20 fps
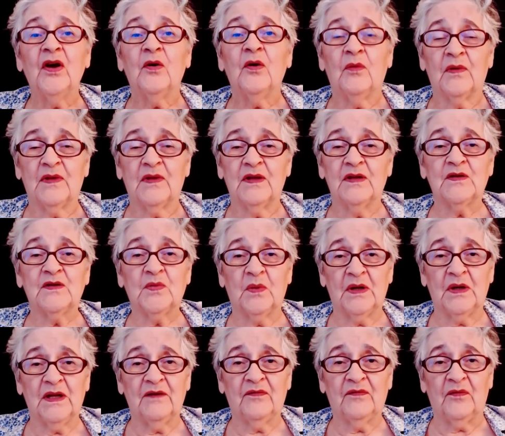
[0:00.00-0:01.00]
within
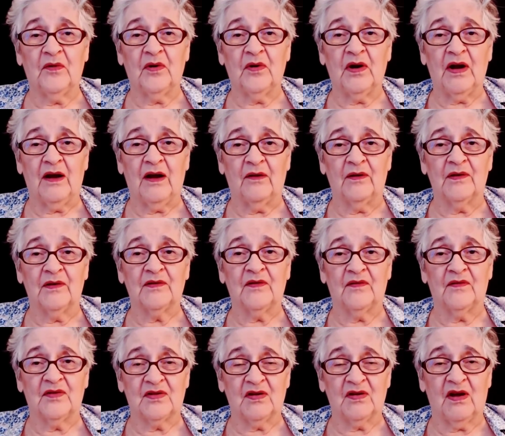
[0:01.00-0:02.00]
24 hours of
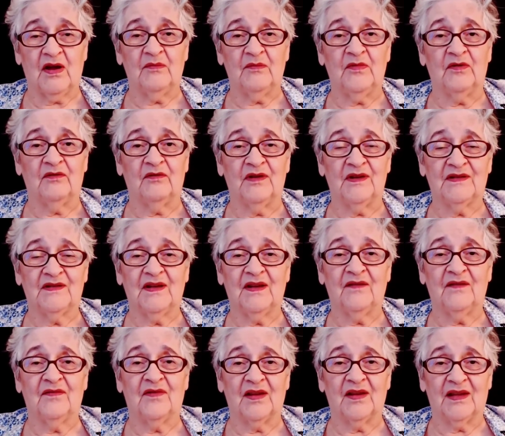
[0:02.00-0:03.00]
the time you
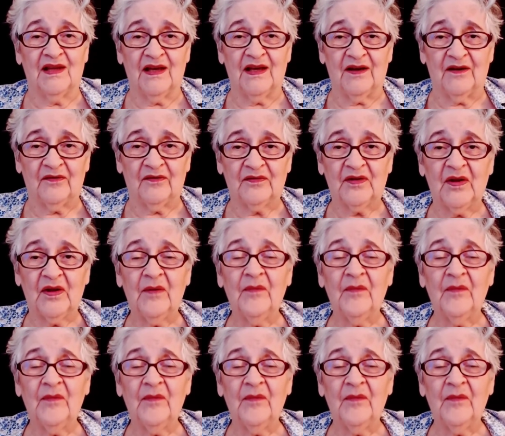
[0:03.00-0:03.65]
receive the gift,